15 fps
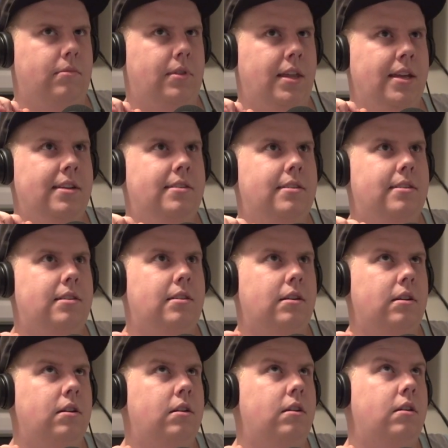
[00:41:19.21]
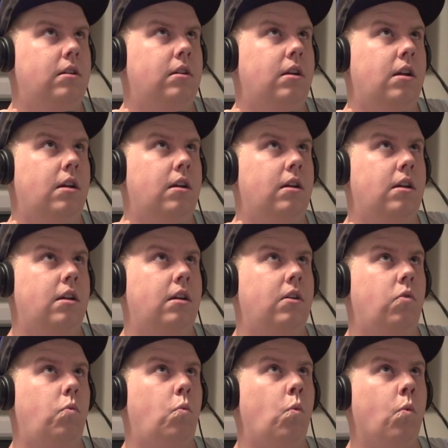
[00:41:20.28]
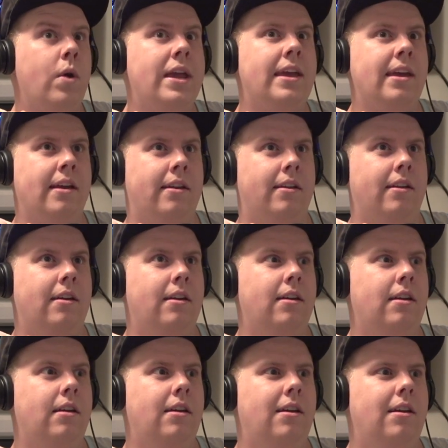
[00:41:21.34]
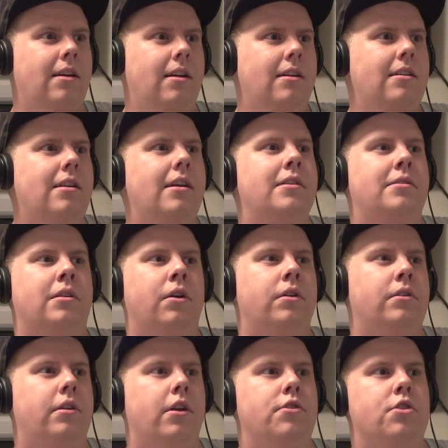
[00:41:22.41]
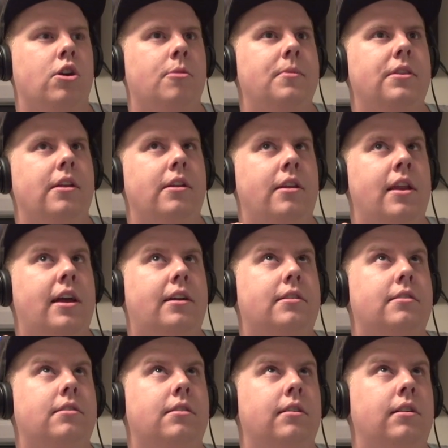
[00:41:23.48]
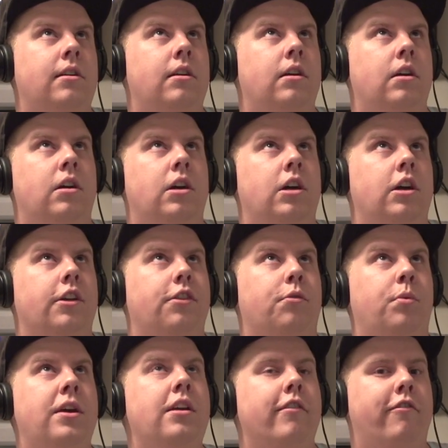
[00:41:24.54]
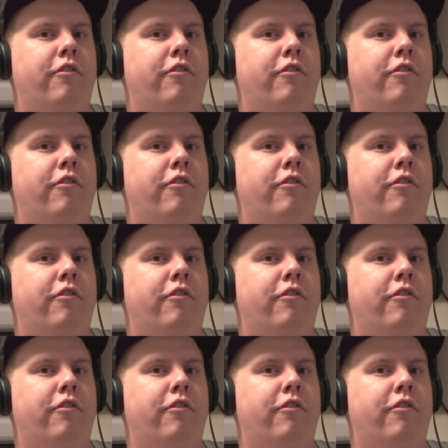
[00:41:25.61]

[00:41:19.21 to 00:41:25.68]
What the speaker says: This weekend is going to determine the next 3 to